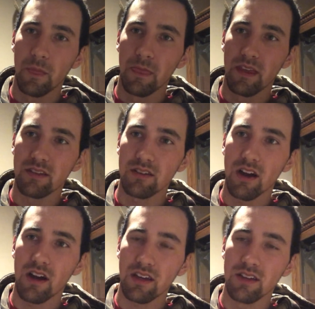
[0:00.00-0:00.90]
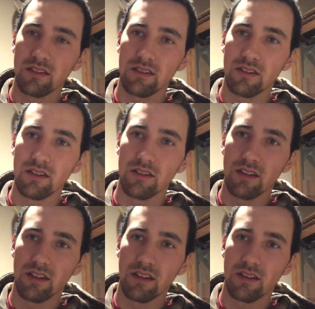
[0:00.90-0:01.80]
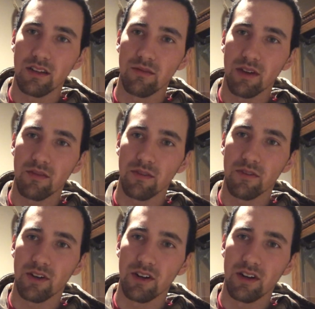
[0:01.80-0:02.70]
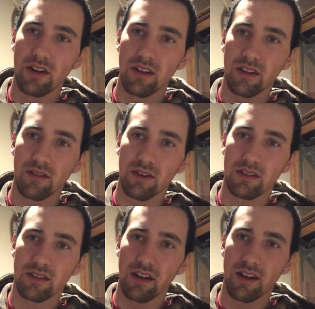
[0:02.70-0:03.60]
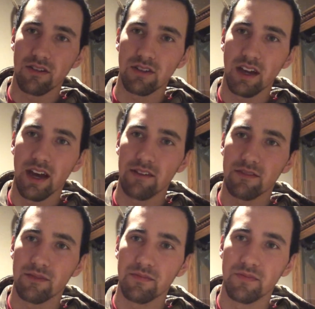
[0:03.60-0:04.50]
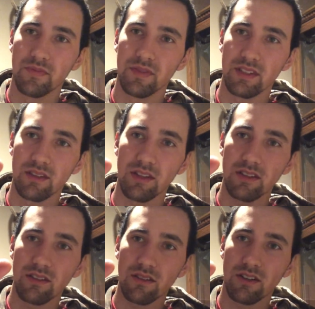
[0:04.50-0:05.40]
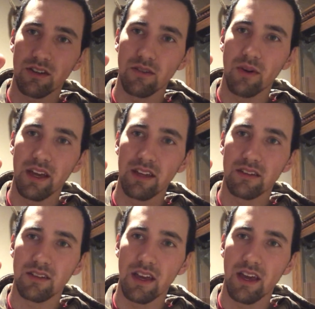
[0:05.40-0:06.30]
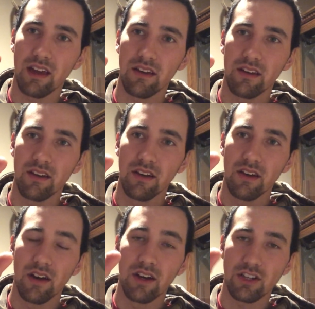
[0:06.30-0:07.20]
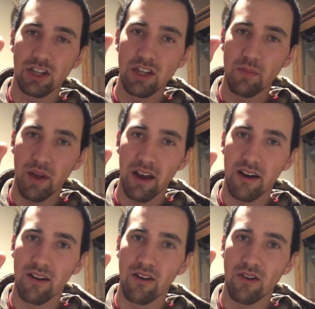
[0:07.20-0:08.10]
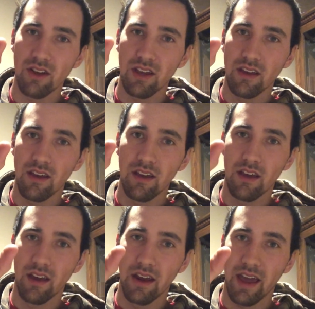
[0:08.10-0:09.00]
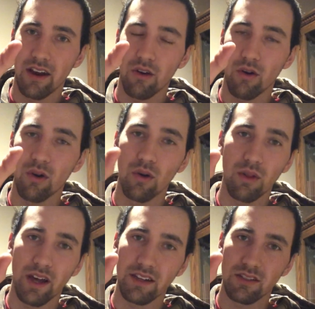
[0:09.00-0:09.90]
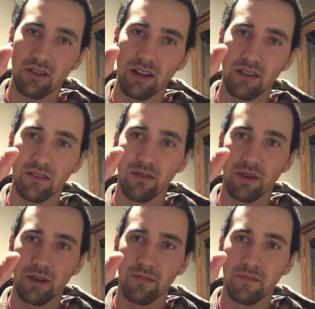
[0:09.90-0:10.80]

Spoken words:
the stock insert, and then we have the footer, and then the rest of the arrow shaft. So this is a good way to take a cheap arrow and add a whole lot of strength to it.